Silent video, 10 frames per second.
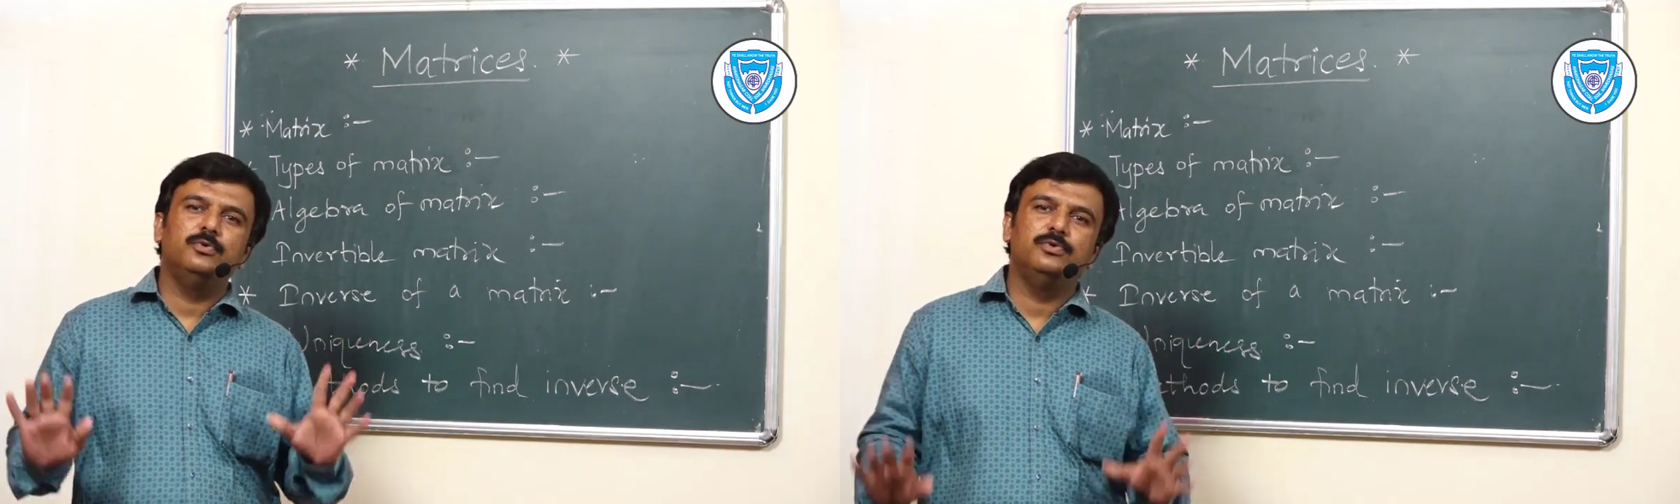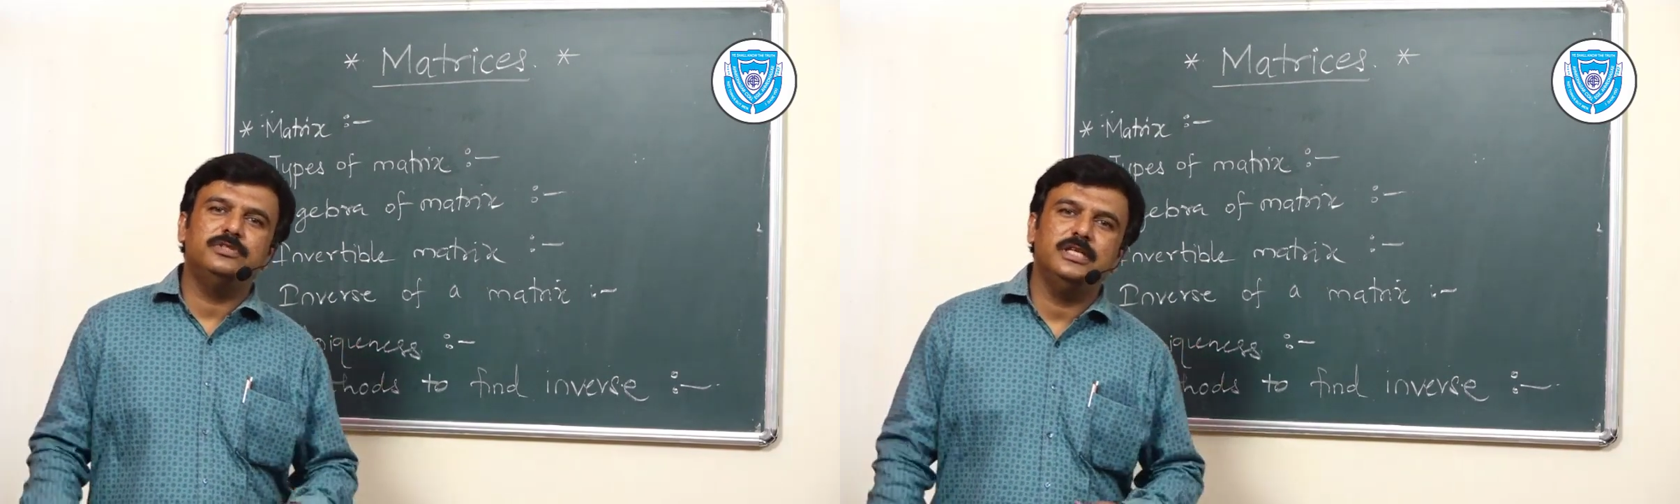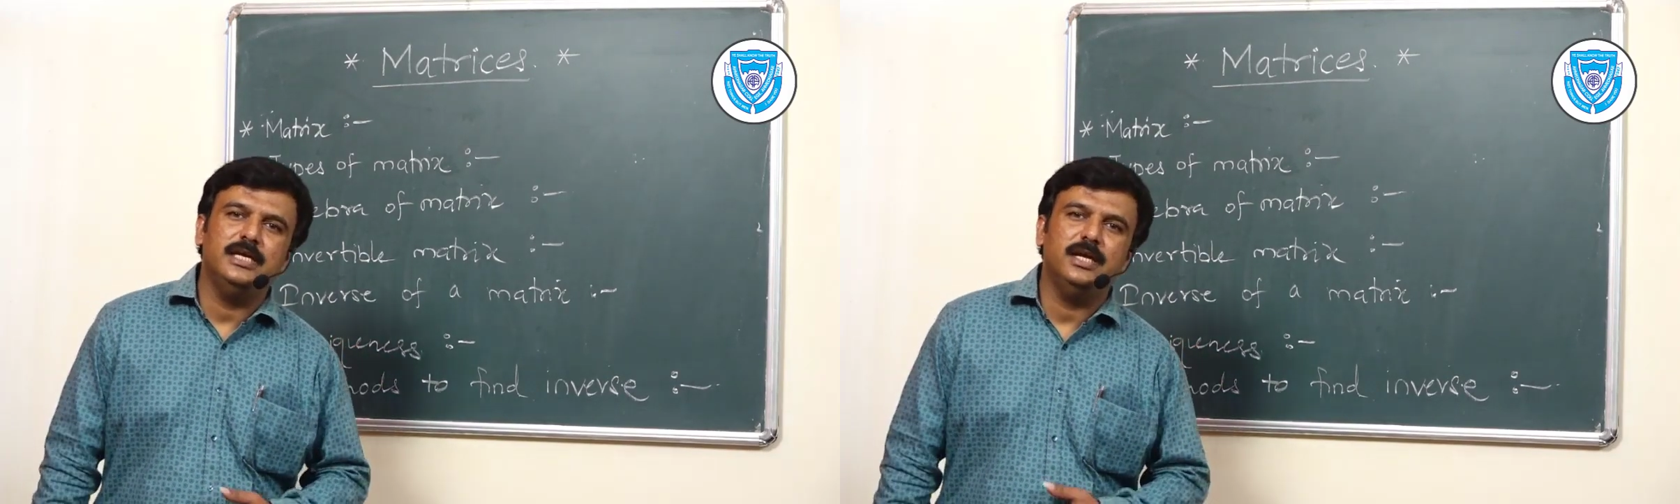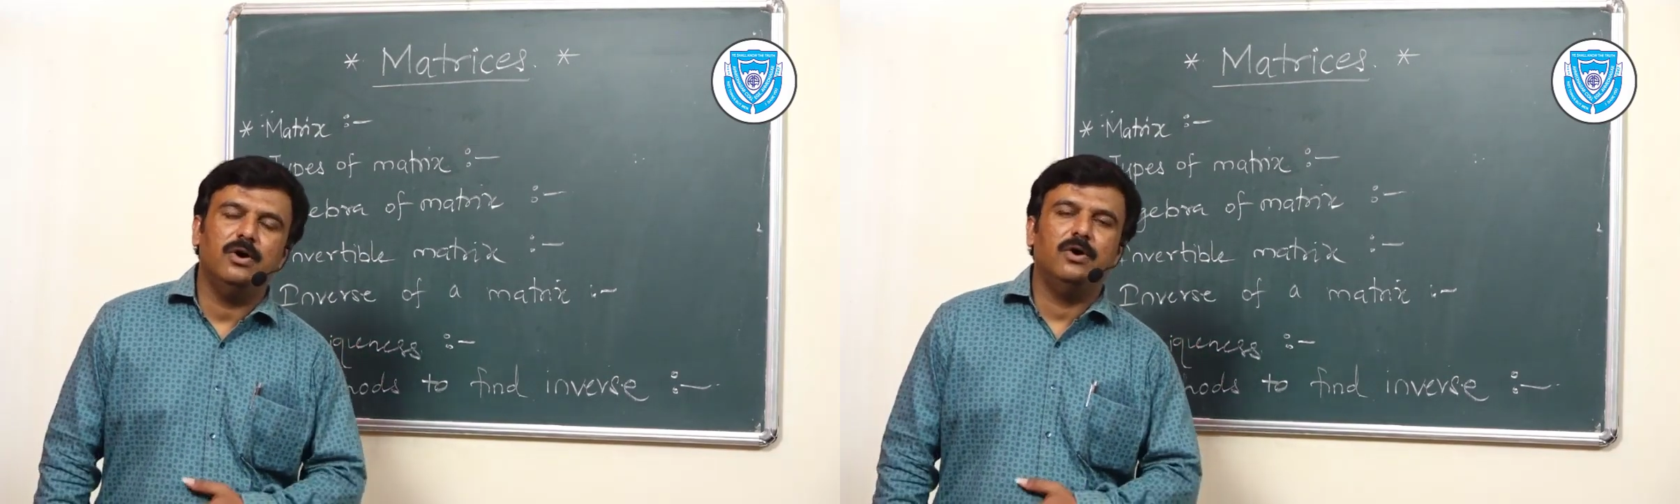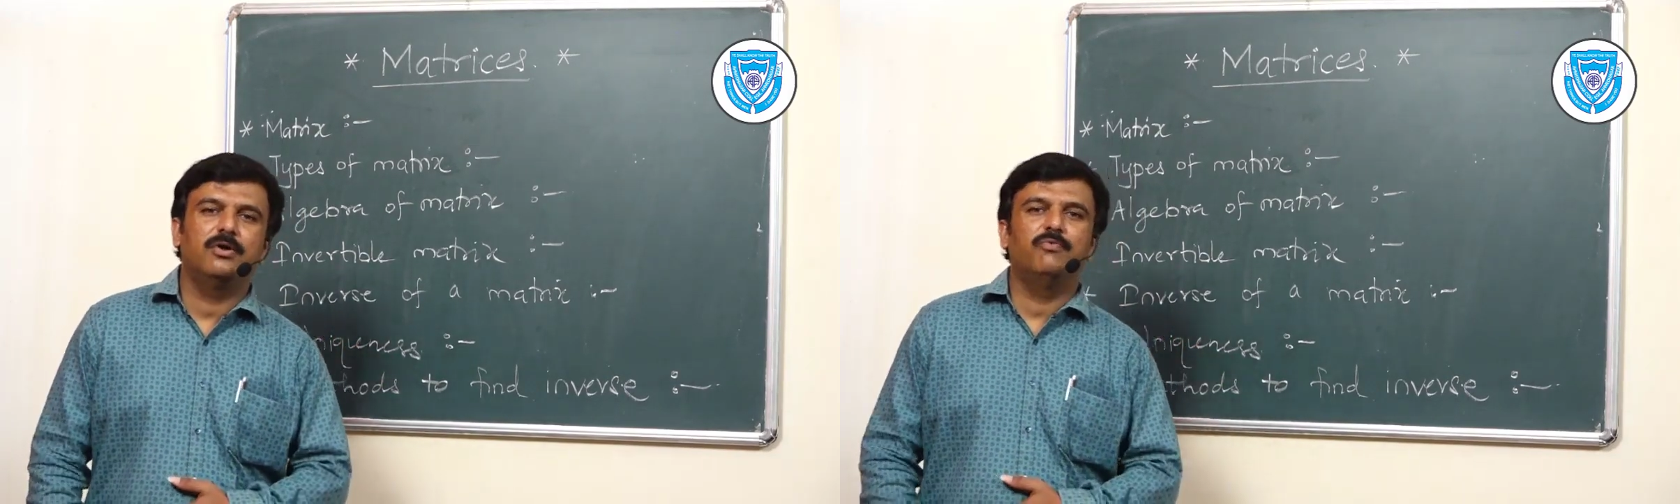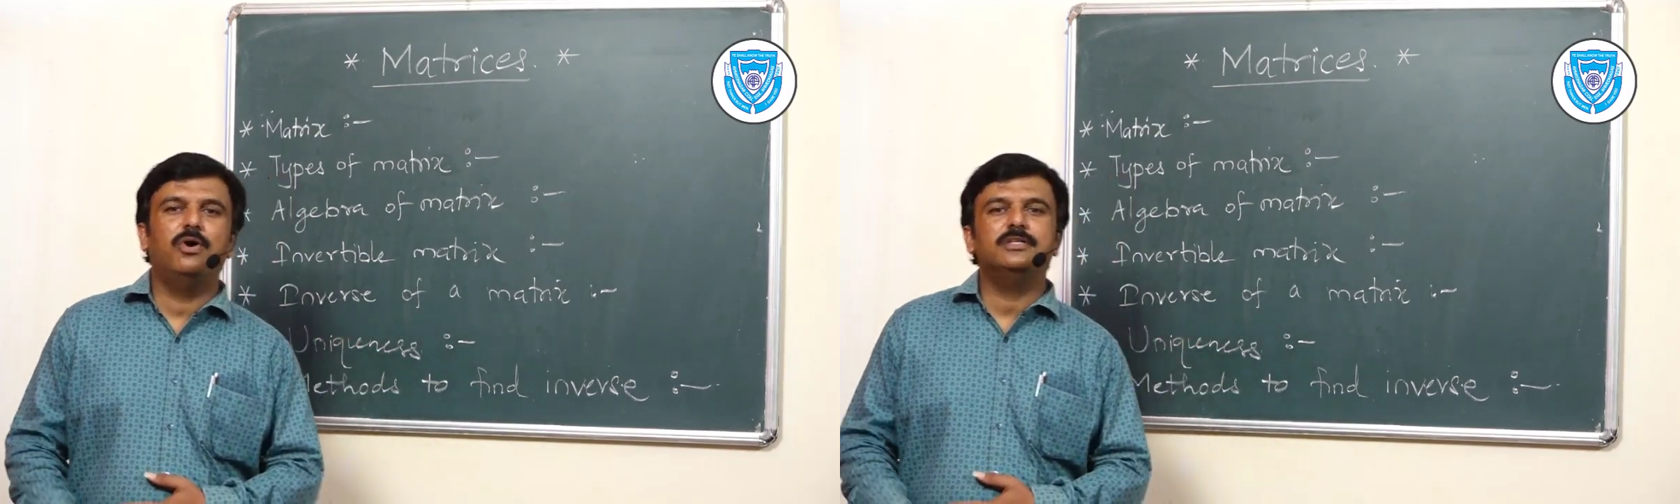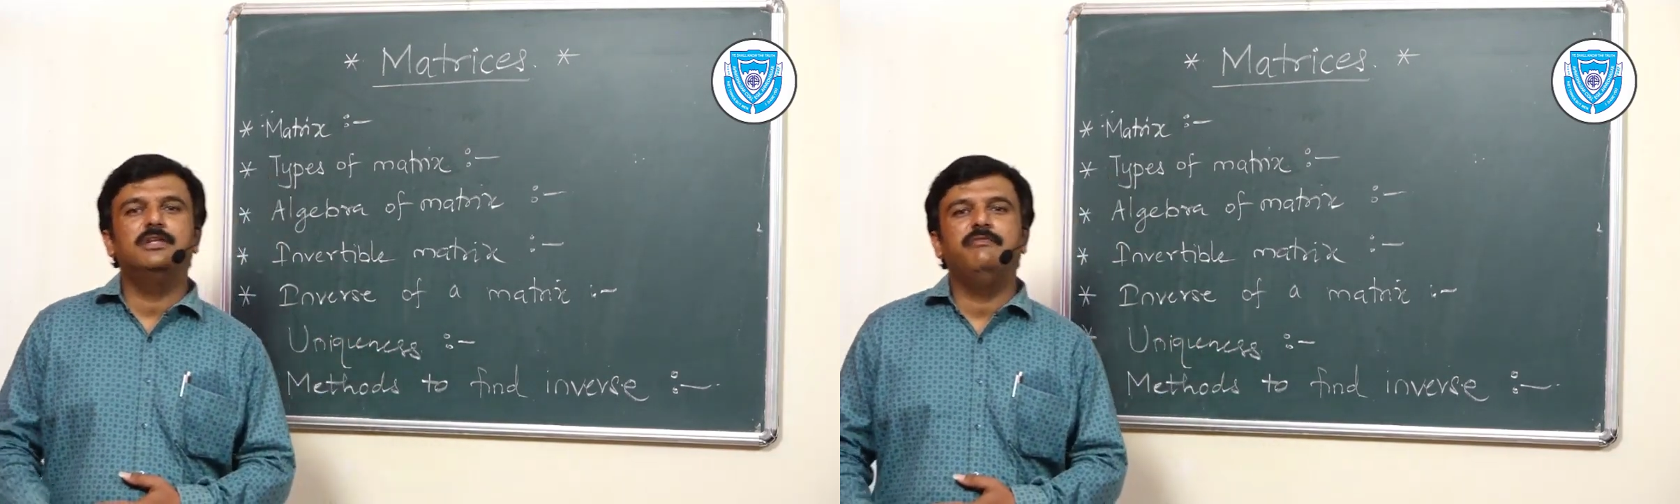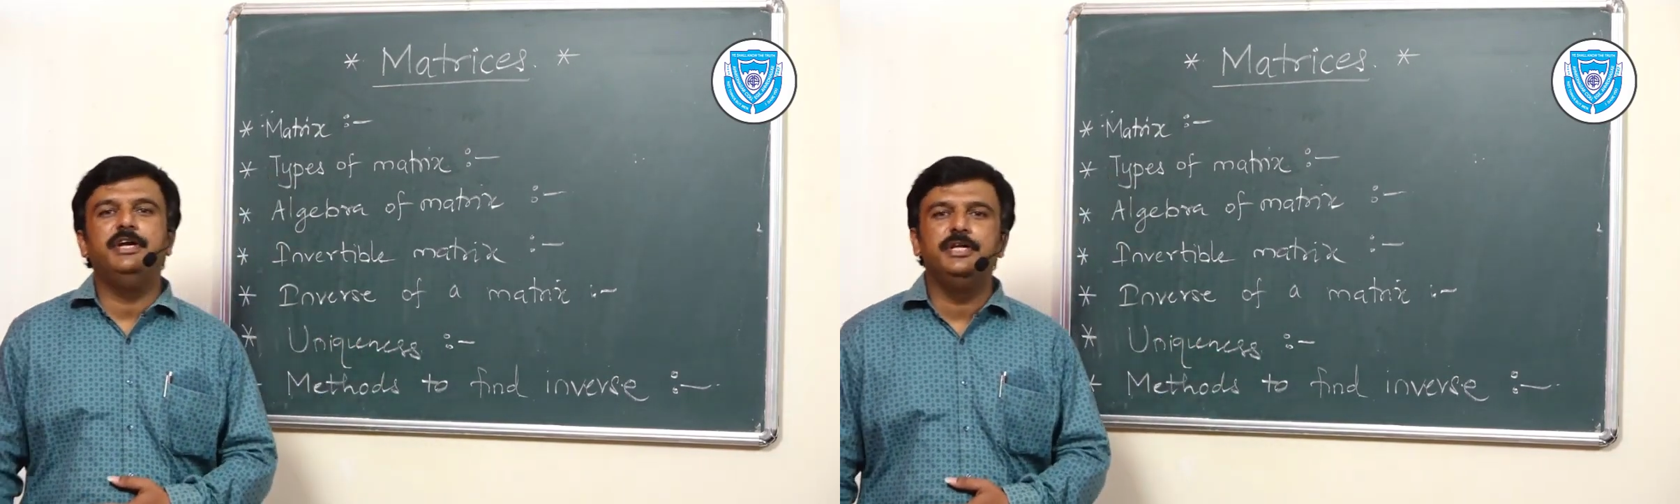to see or watch
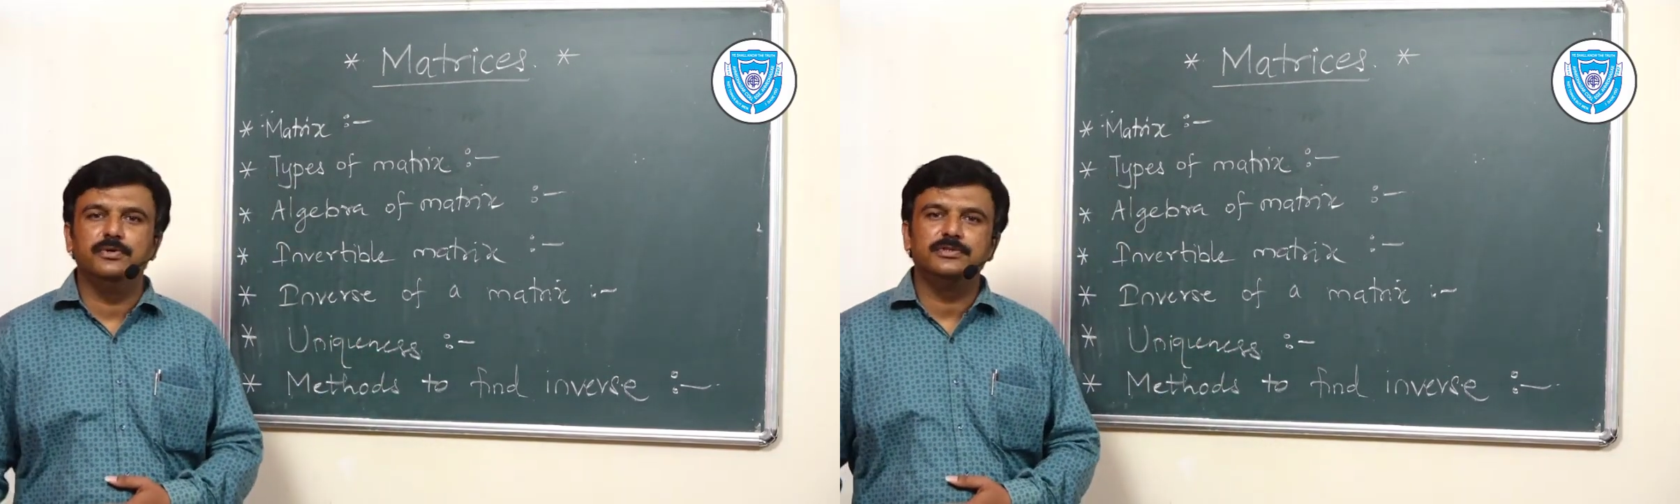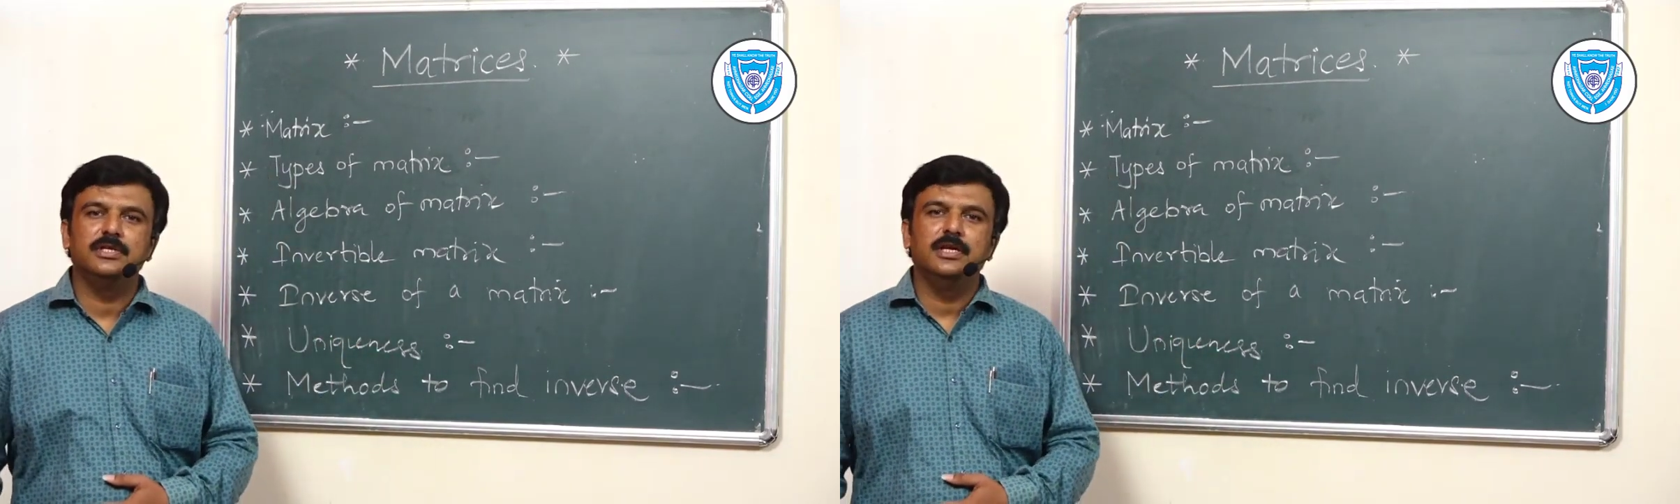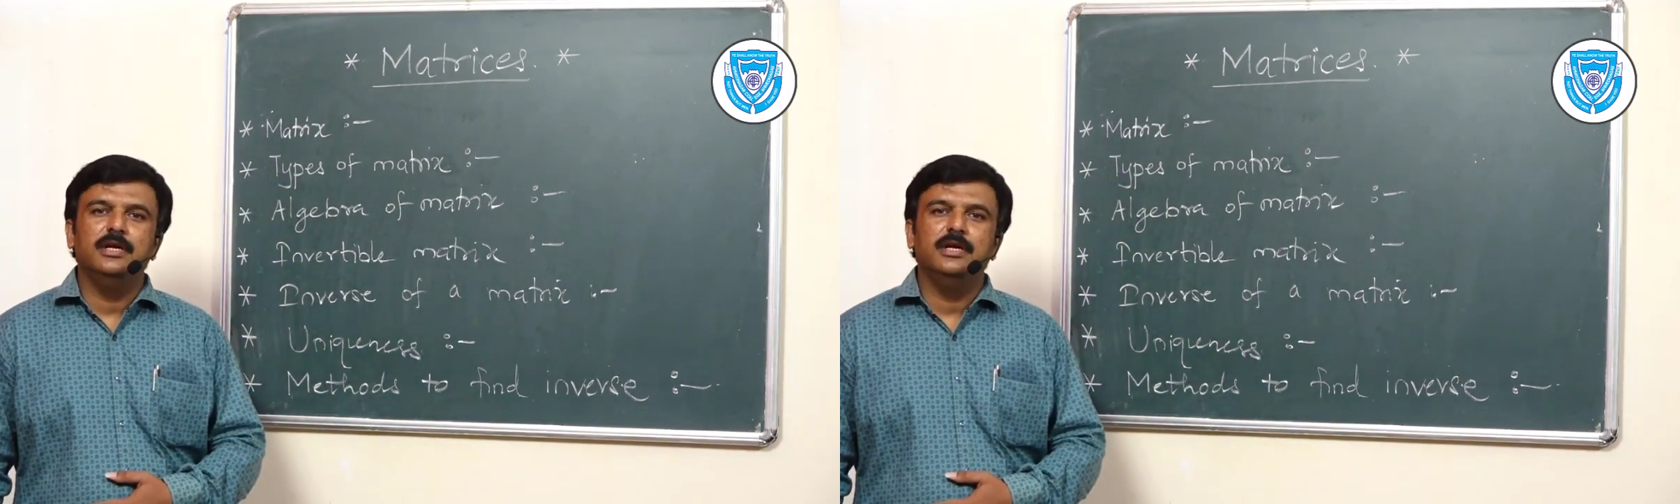the videos